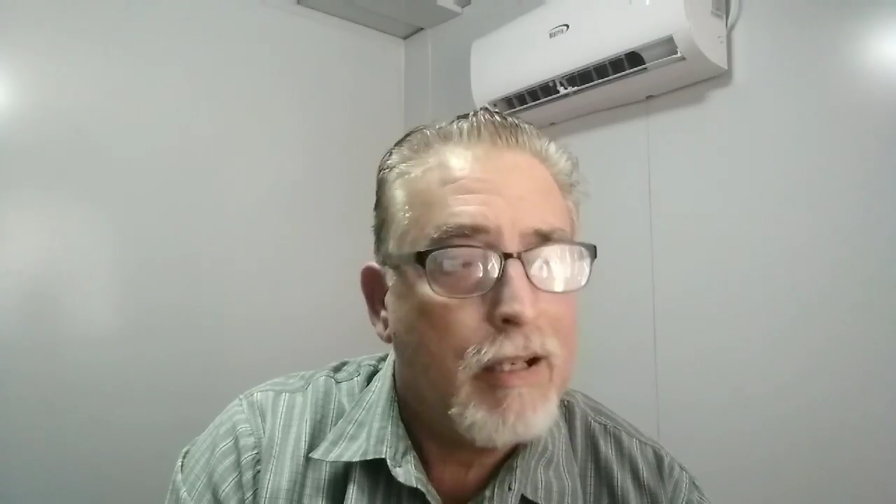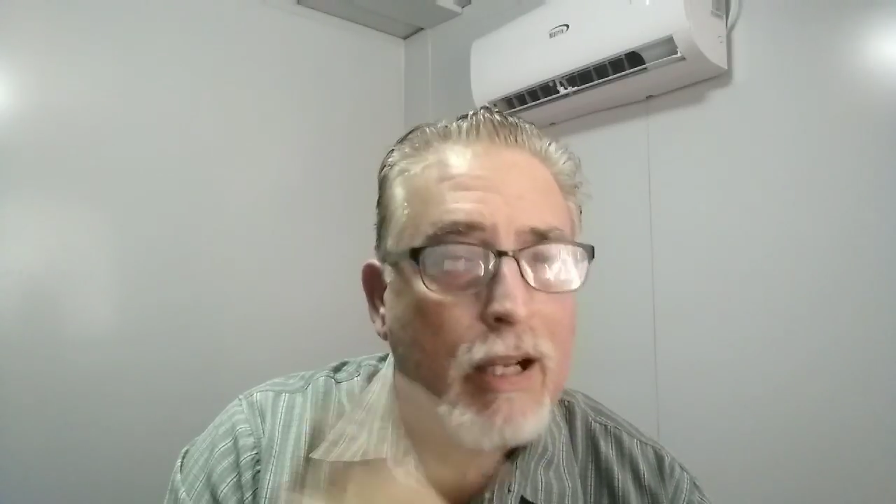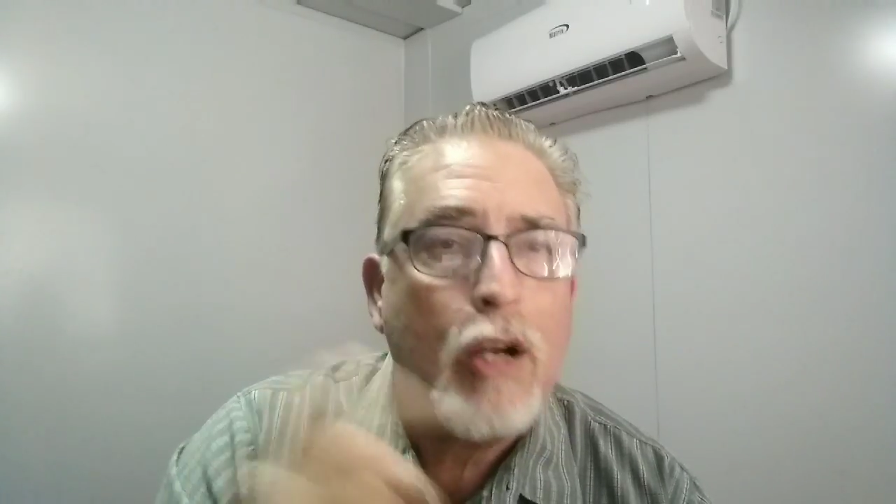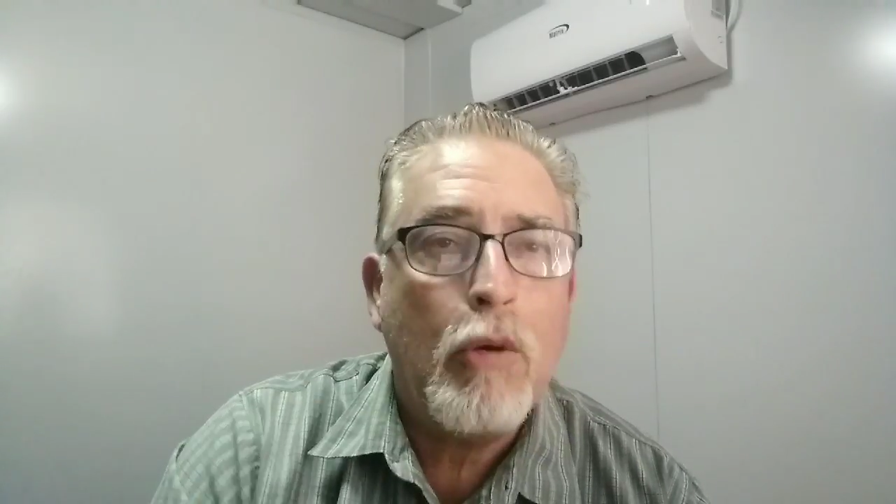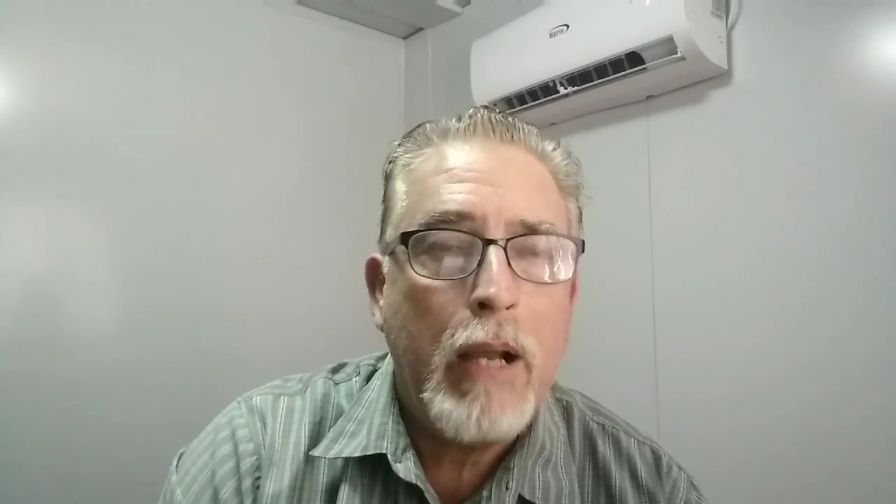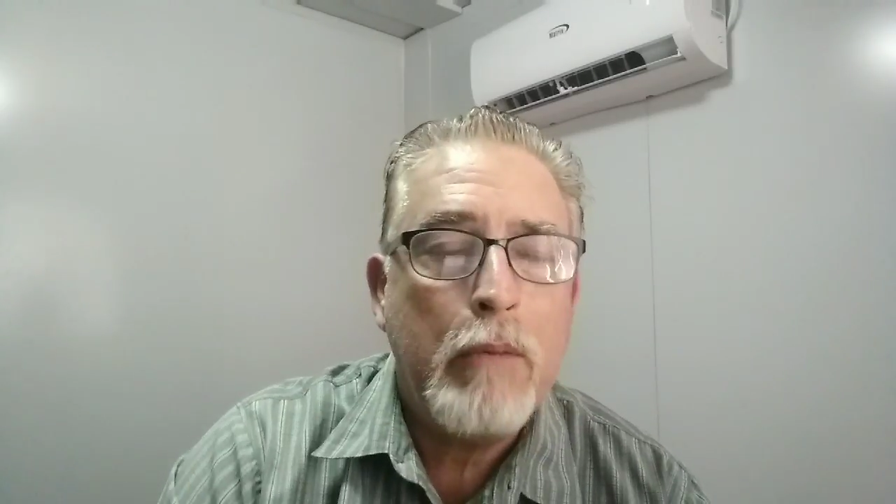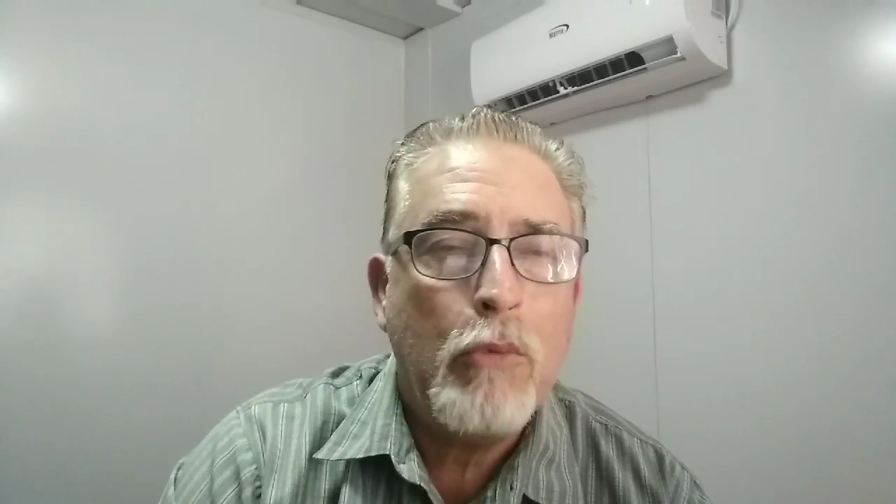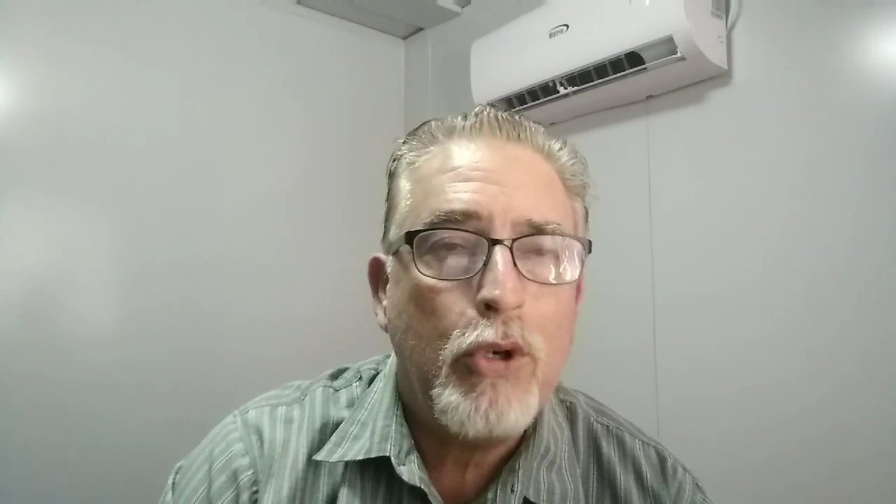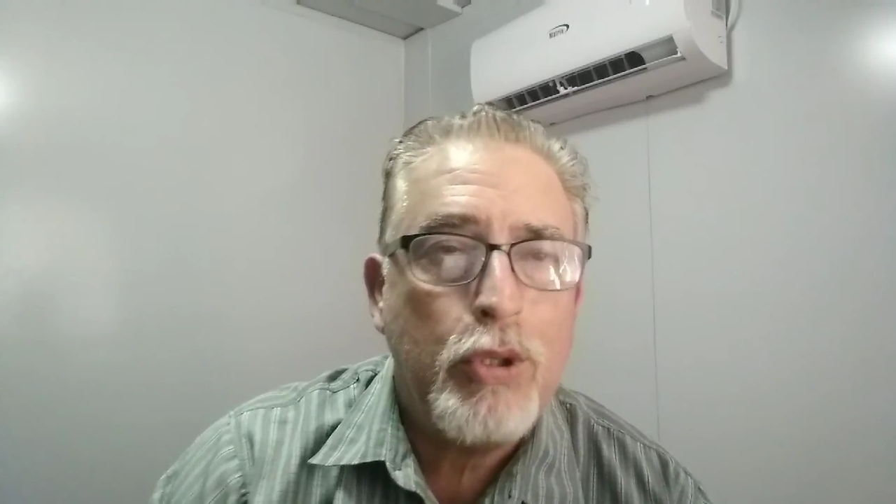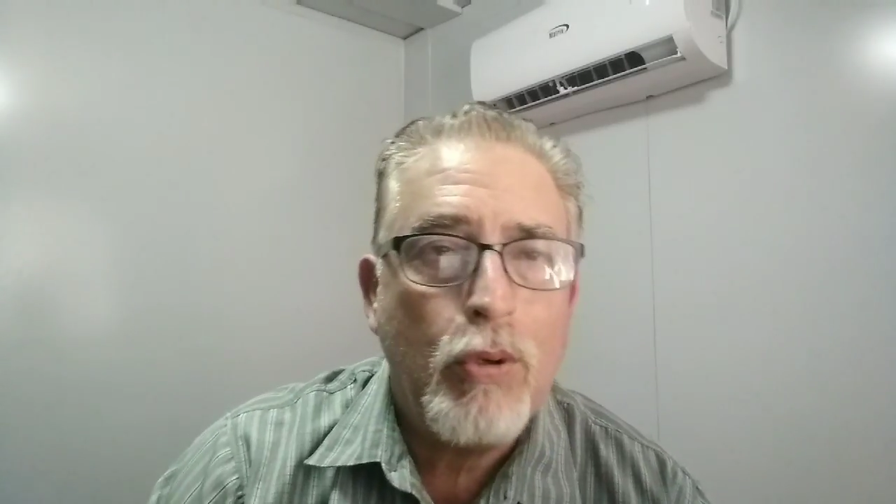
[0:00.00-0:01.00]
I'll go buy
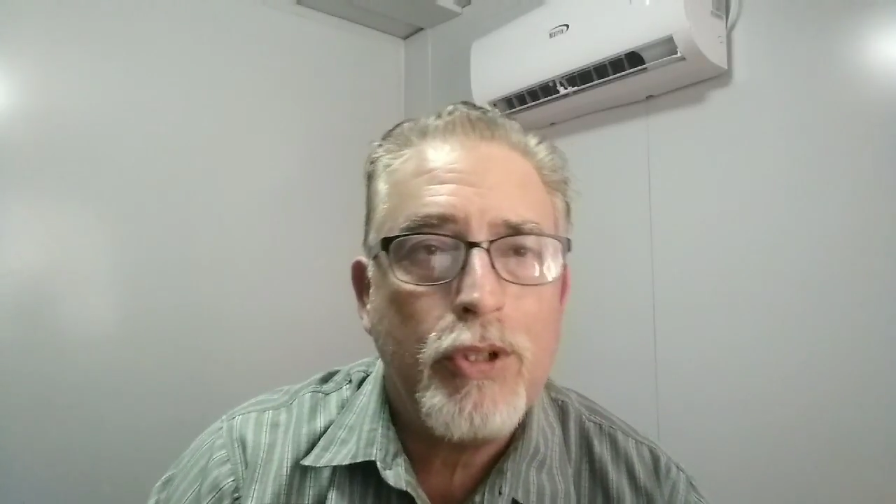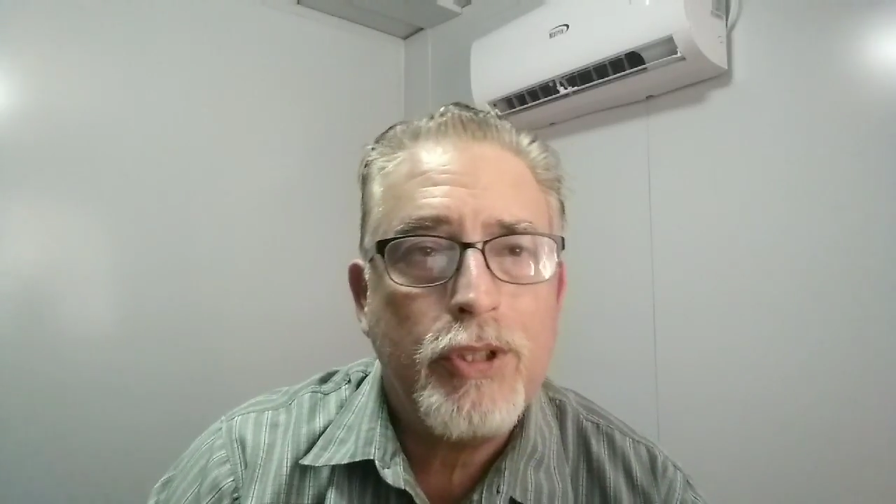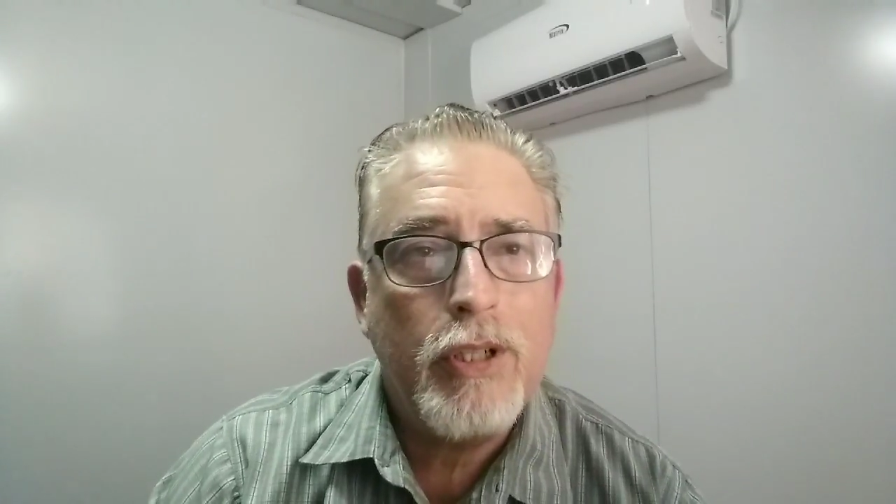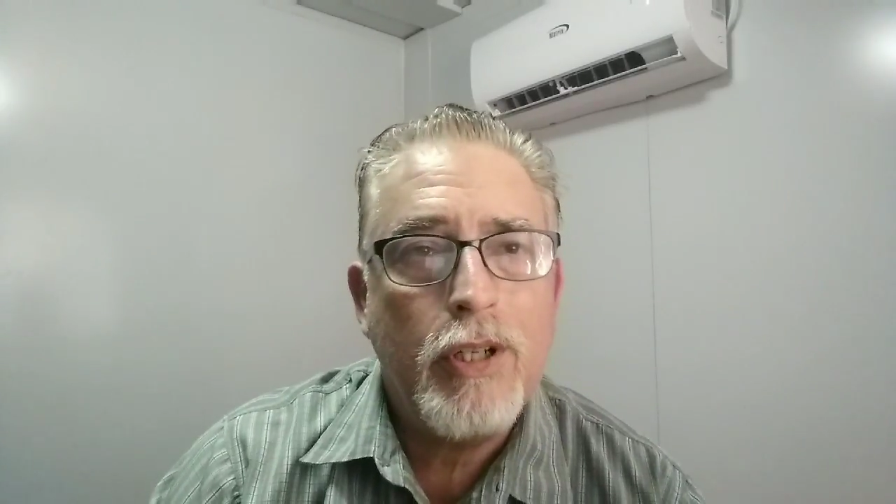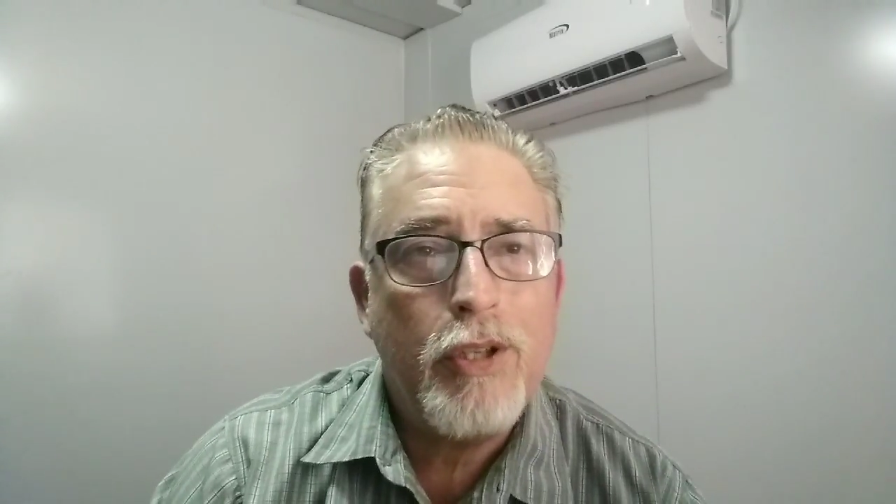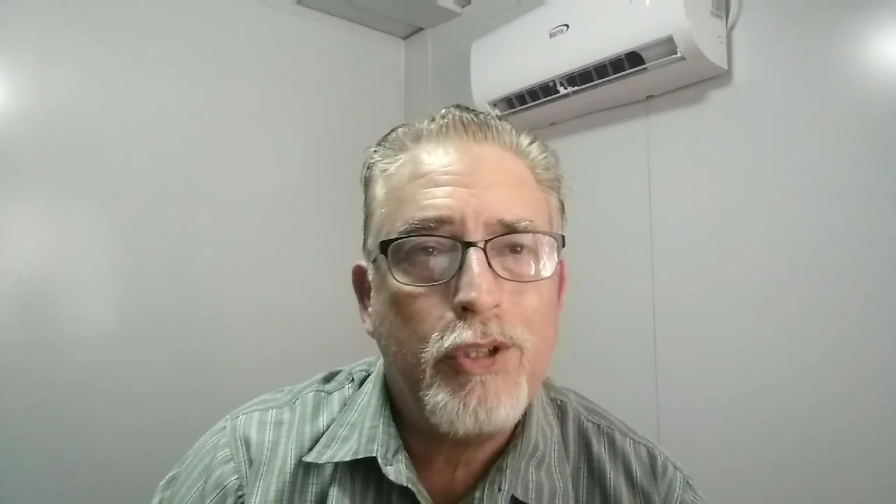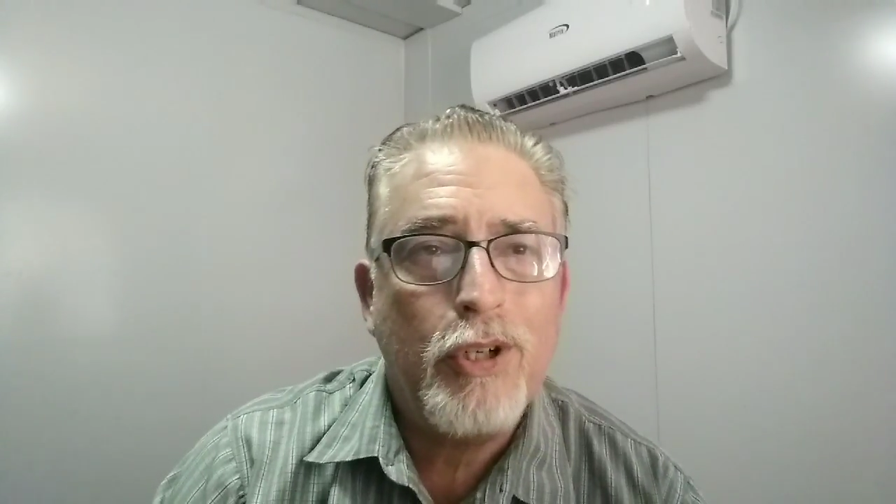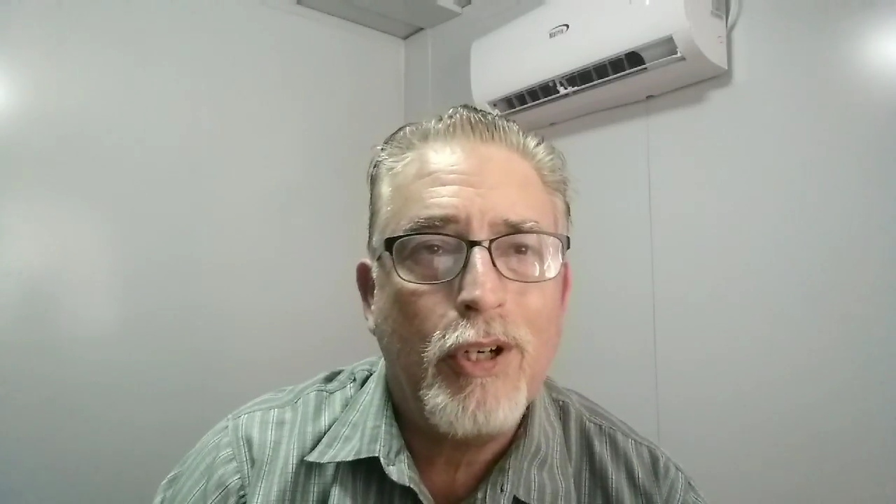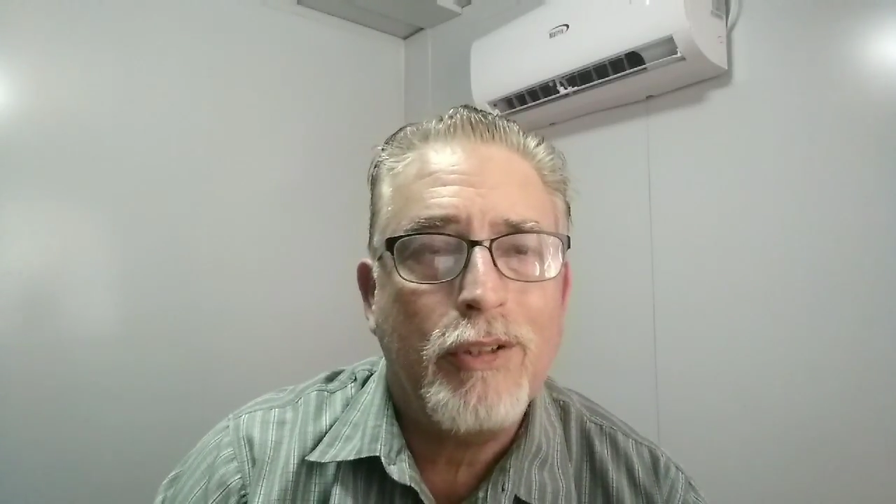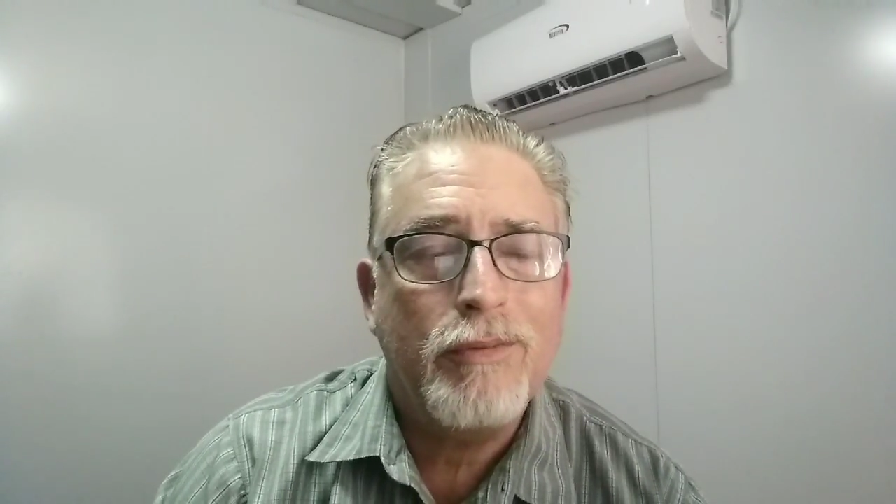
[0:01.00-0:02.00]
more shorts and another
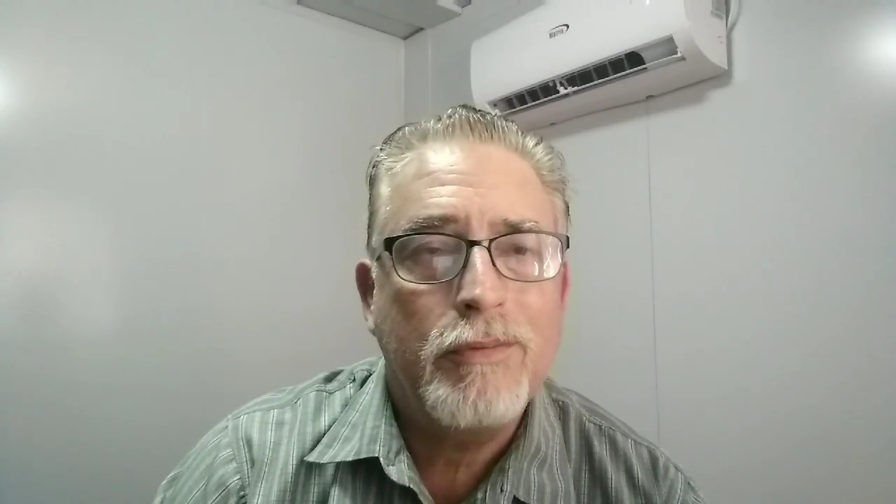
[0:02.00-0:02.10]
shirt.